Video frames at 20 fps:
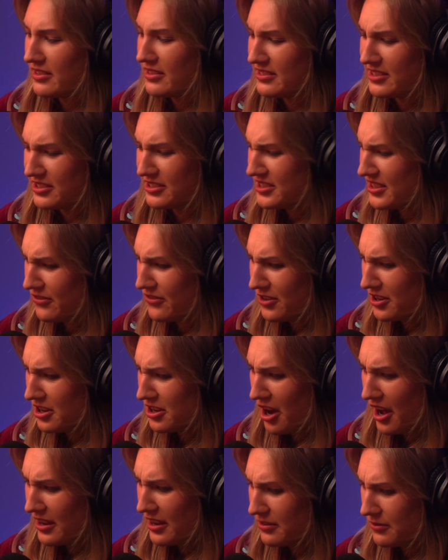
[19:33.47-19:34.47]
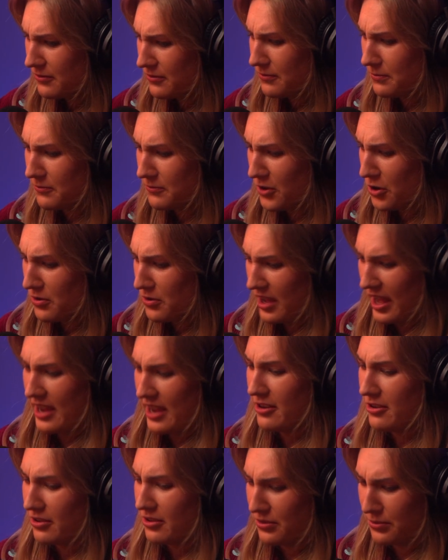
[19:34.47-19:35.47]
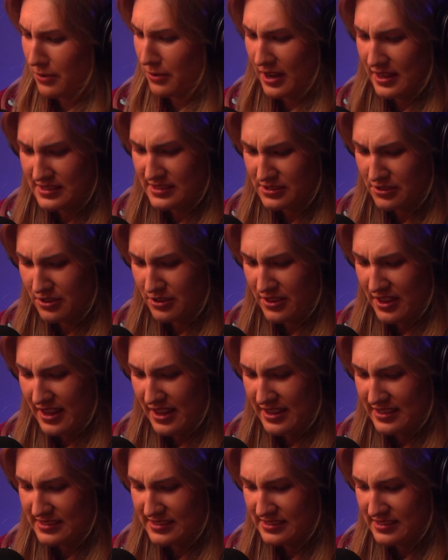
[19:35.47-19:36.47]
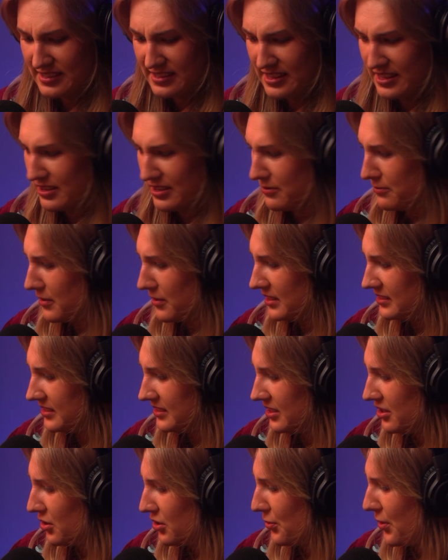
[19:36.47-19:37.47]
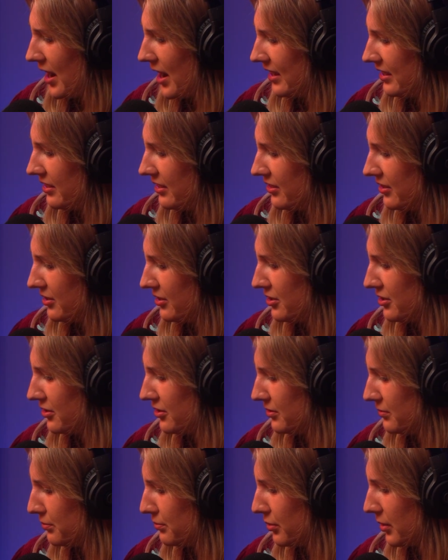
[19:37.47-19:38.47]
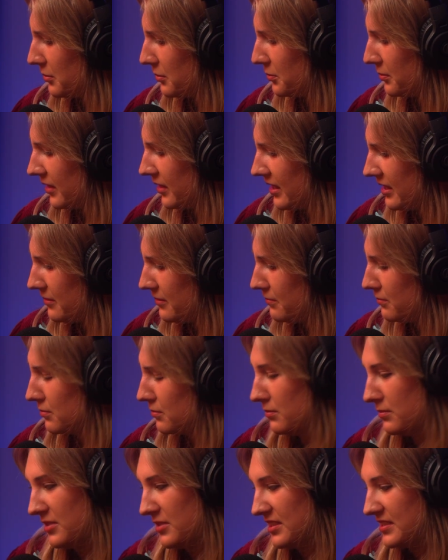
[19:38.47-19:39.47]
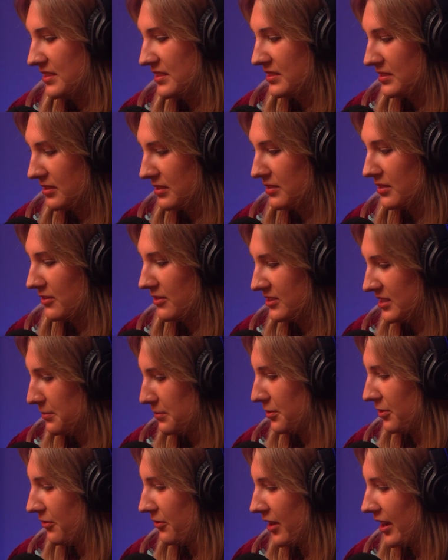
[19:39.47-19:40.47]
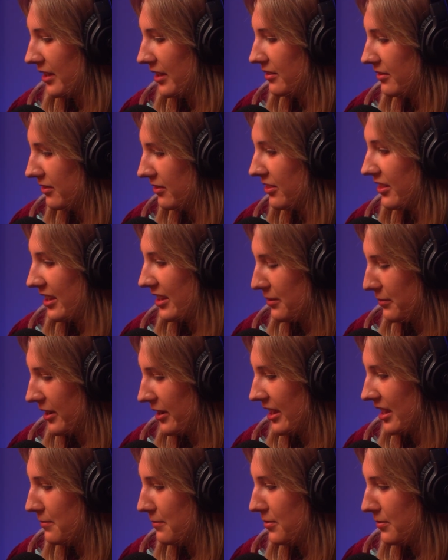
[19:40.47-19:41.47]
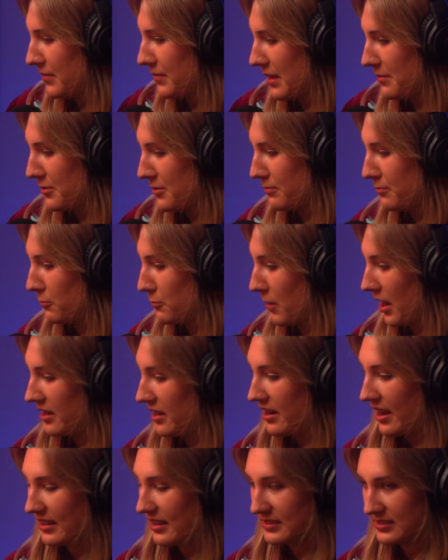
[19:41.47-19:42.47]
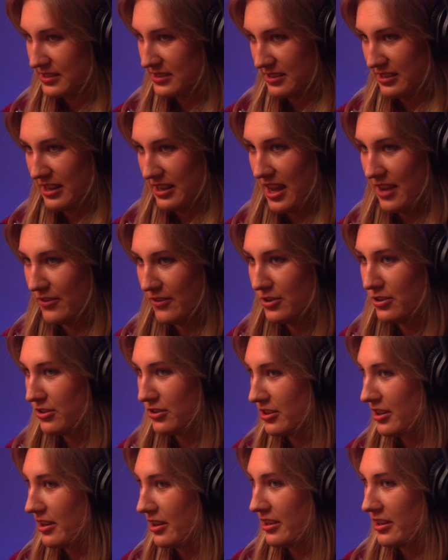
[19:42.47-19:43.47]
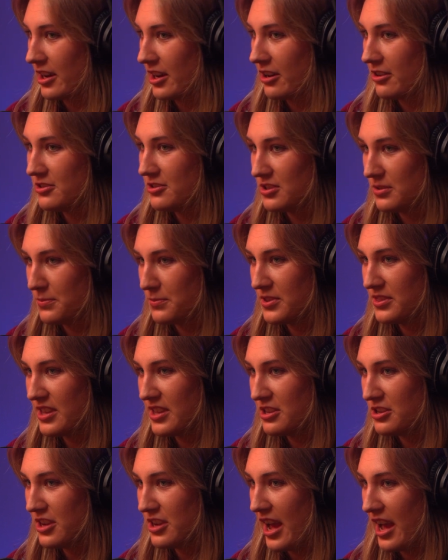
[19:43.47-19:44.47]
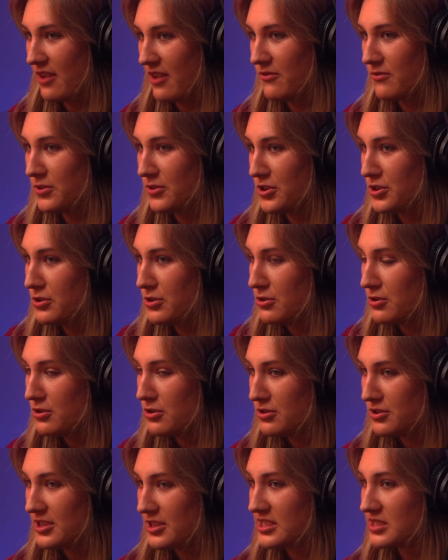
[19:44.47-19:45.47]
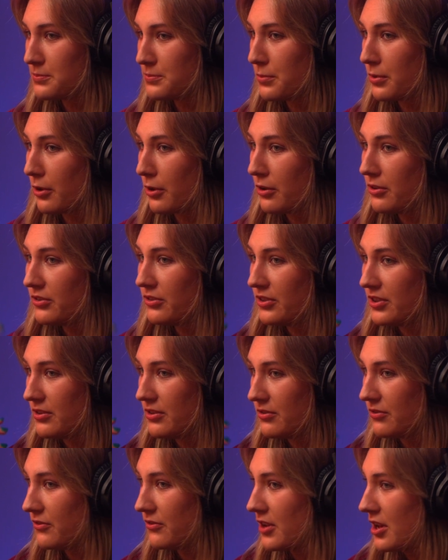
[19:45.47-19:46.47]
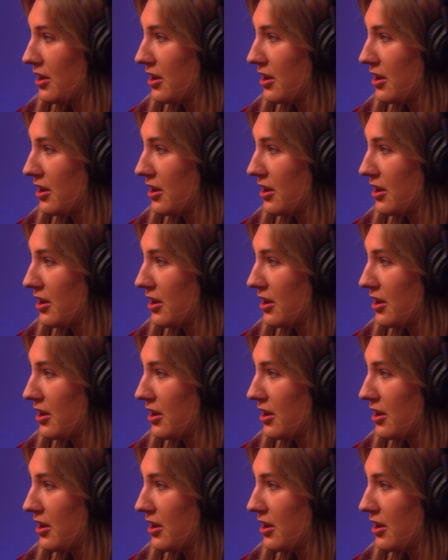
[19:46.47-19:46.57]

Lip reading: the different kind of volcanoes, right? So there's the ones in Hawaii that you could probably this is a simplified thing in my head, but maybe run next to the lava. Not that I'd encourage it, but then you have huge, explosive,